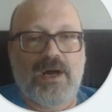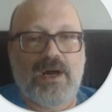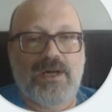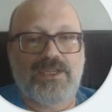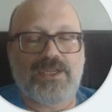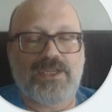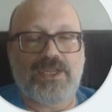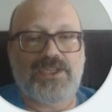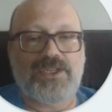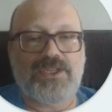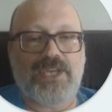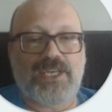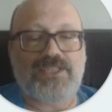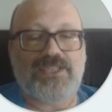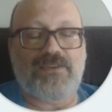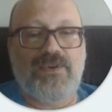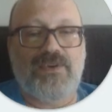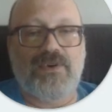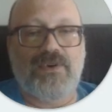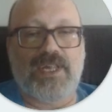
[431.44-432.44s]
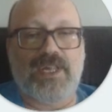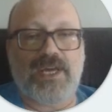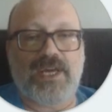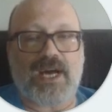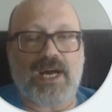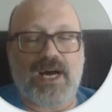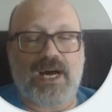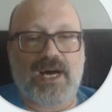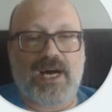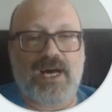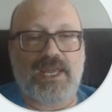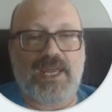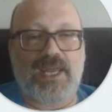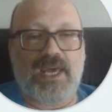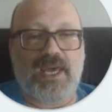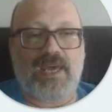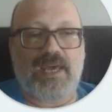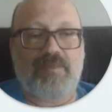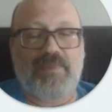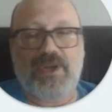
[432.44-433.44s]
such as if you click on
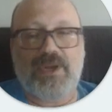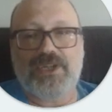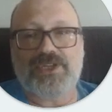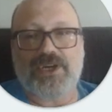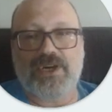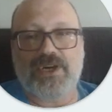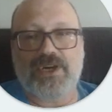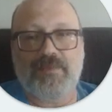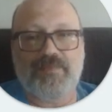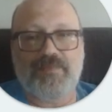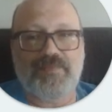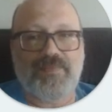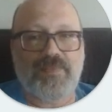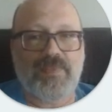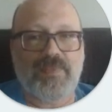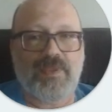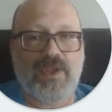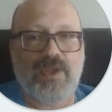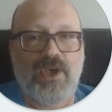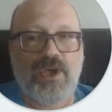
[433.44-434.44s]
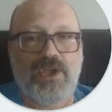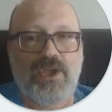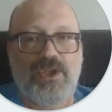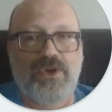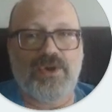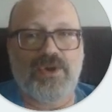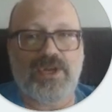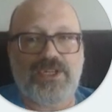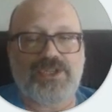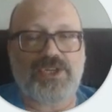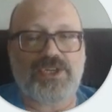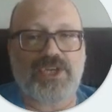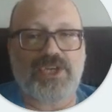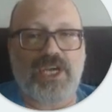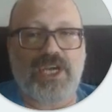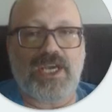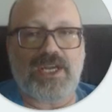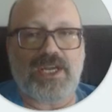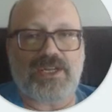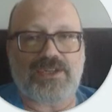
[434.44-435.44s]
a picture, you can
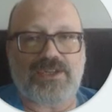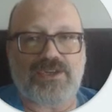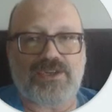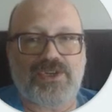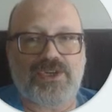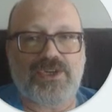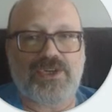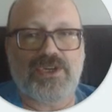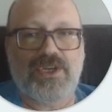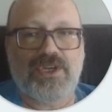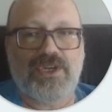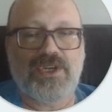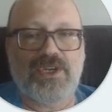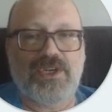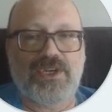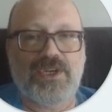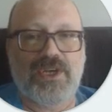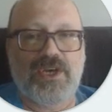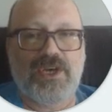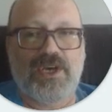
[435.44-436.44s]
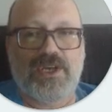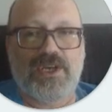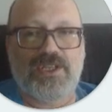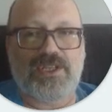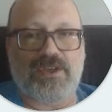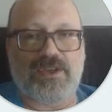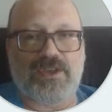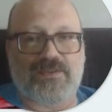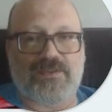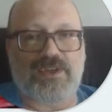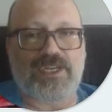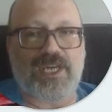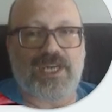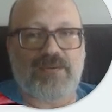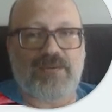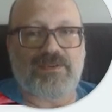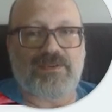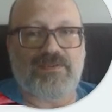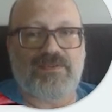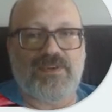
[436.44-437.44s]
change different
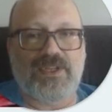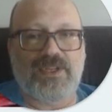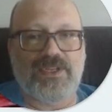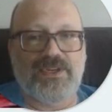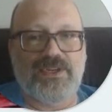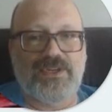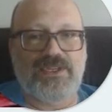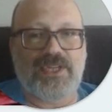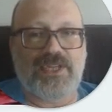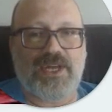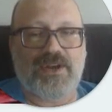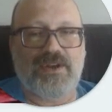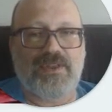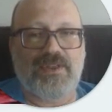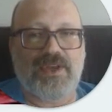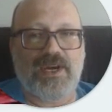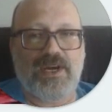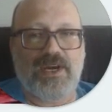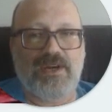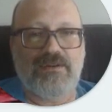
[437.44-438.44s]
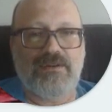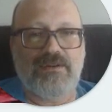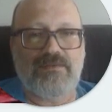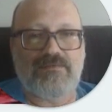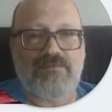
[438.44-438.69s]
types of filters that are there.